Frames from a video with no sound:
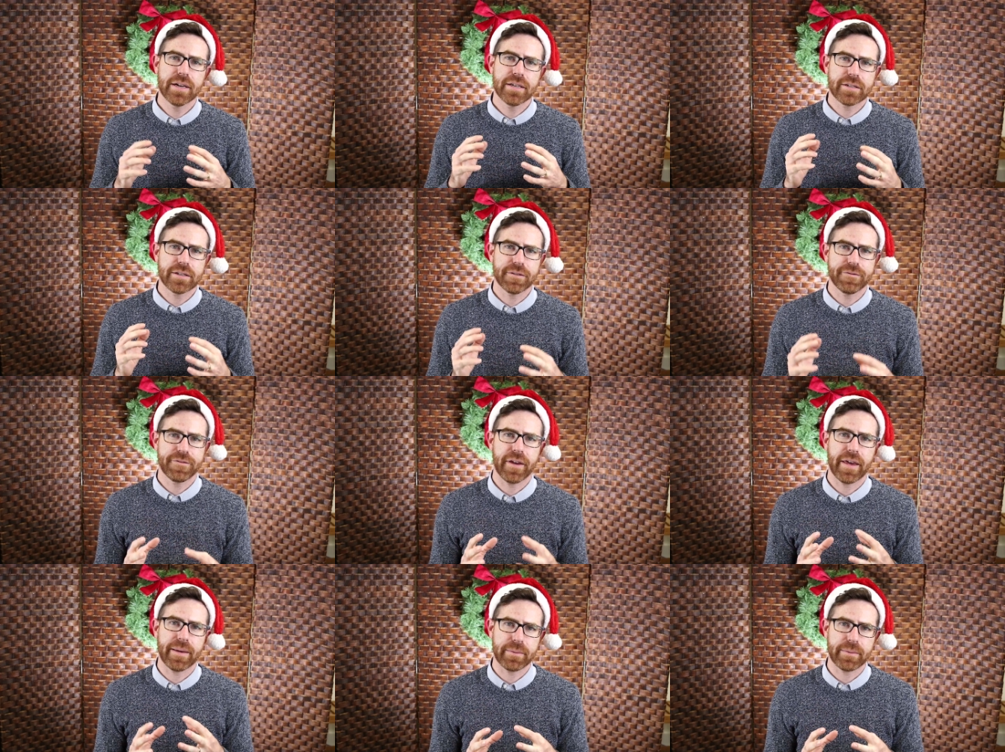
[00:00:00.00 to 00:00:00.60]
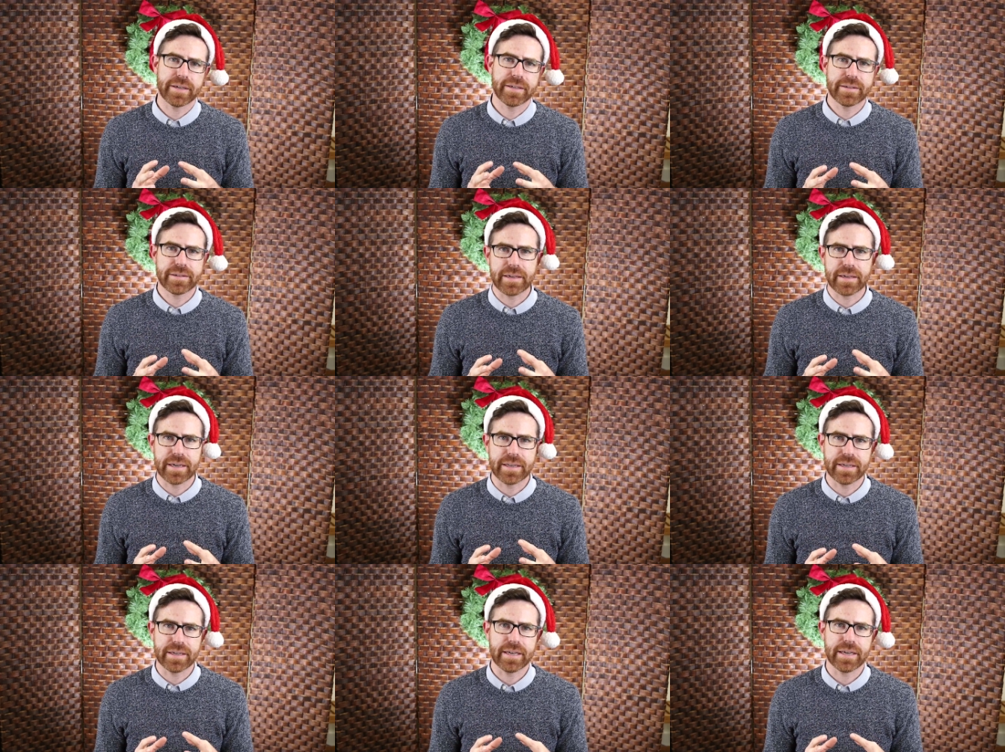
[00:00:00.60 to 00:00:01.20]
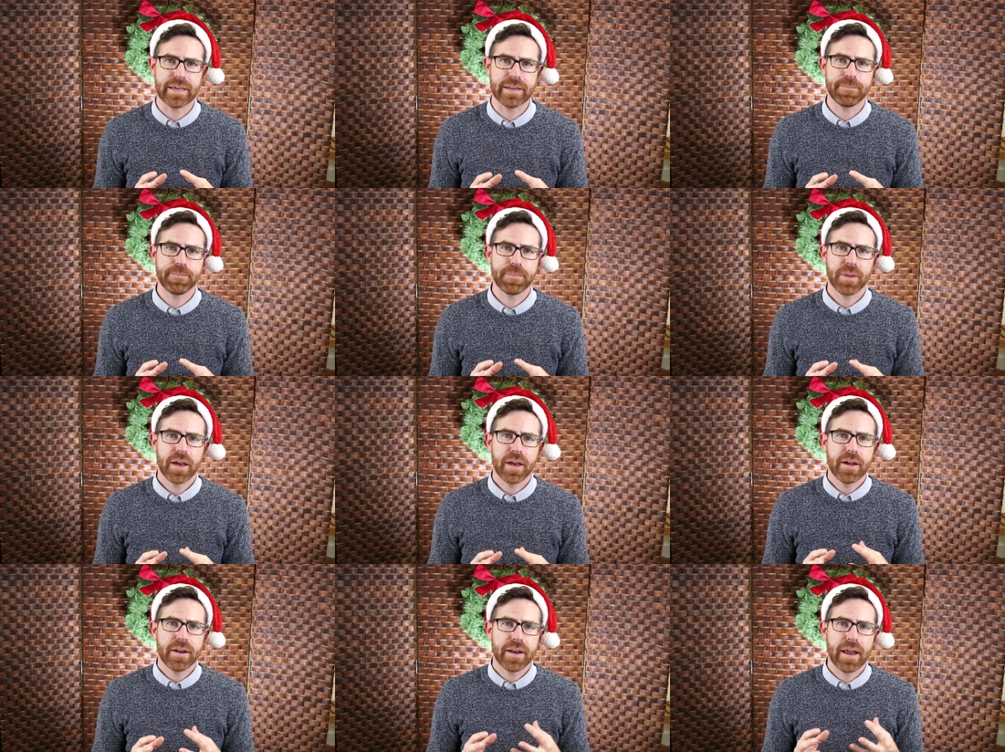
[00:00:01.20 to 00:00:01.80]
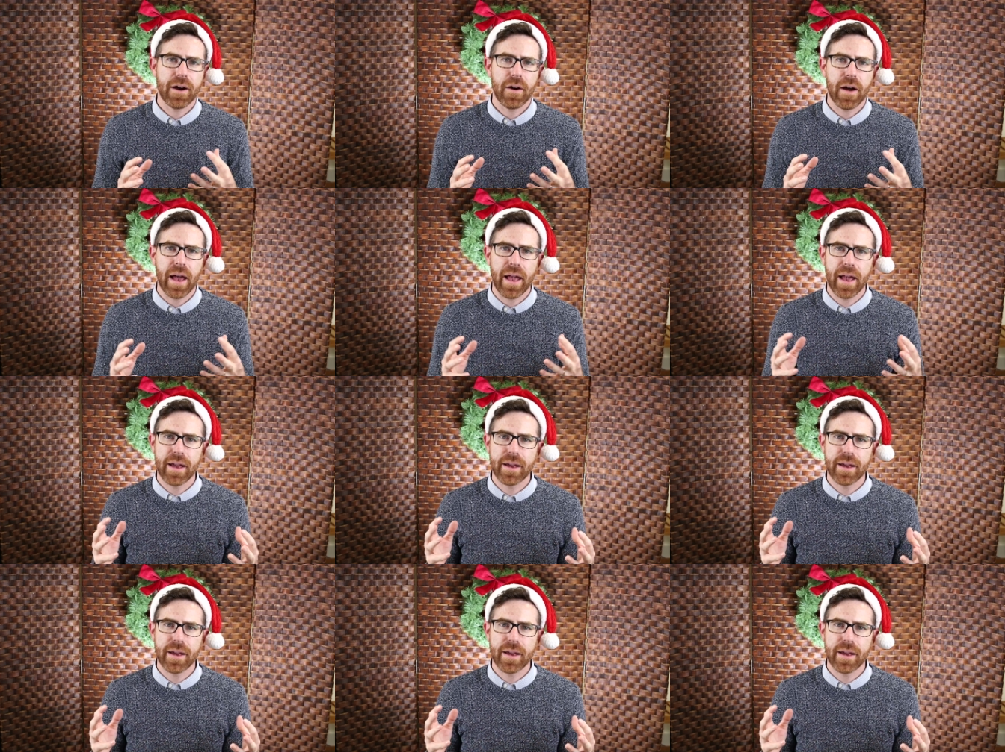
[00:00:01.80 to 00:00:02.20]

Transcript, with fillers: to families in need. Now, uh,